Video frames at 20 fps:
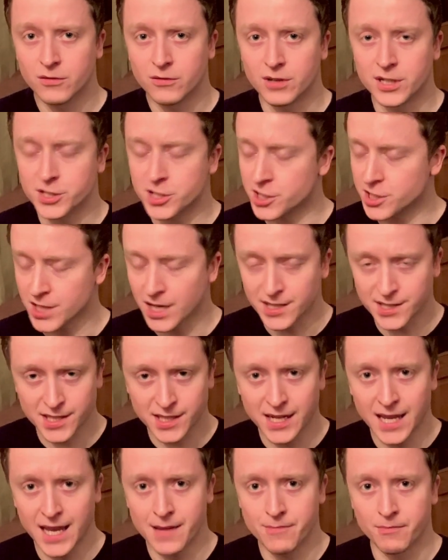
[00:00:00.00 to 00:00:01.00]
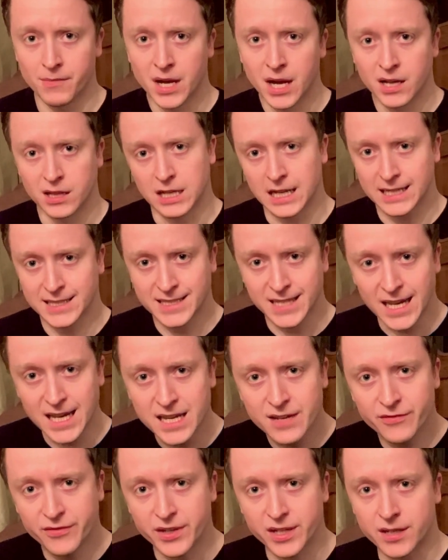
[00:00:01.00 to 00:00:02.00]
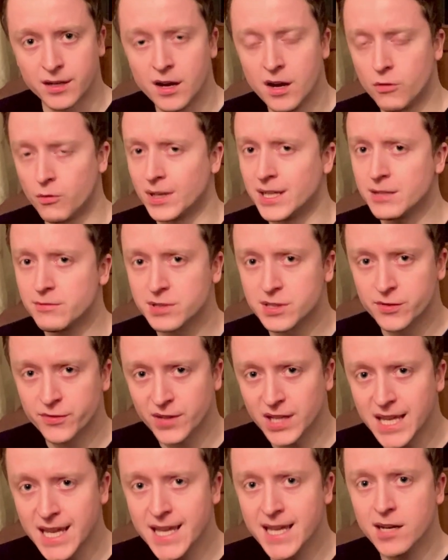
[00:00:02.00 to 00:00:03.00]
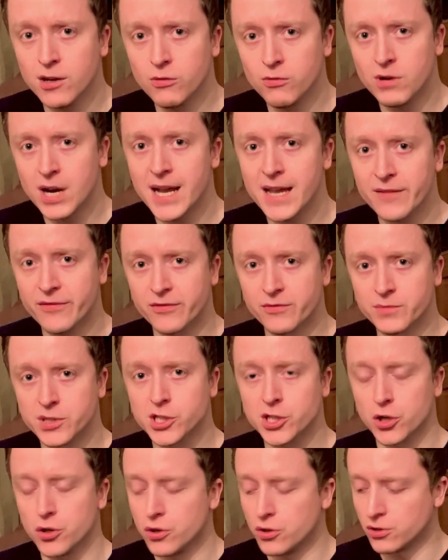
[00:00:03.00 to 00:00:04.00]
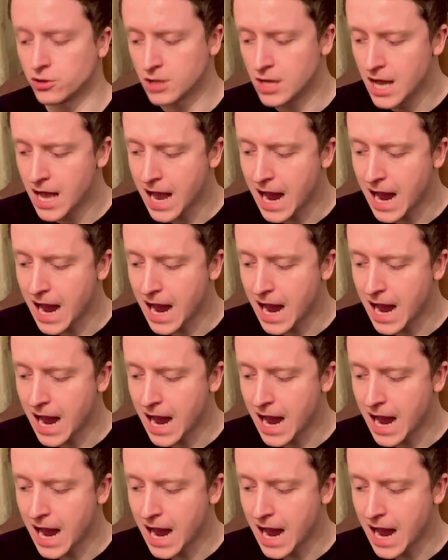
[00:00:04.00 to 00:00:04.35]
it's just us and him, like David when he was fleeing away from Saul